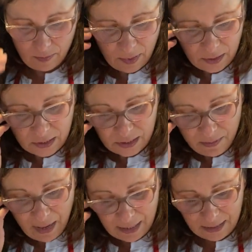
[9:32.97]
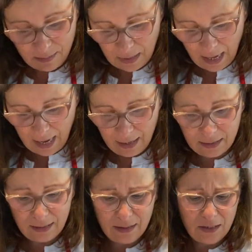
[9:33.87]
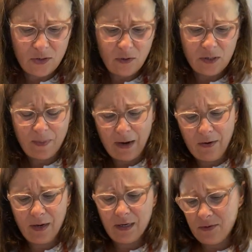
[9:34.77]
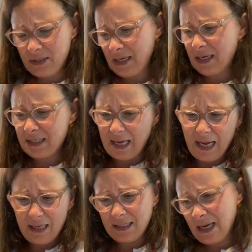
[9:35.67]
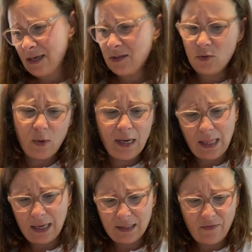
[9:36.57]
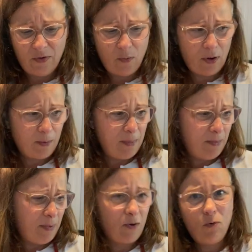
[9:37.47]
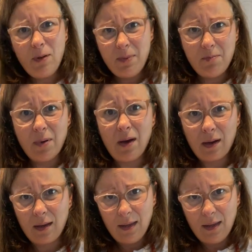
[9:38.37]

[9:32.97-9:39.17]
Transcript: And just make some legs. This is your spider. You can do 6, 8, 10, 20 legs if you want to be a creepy bug.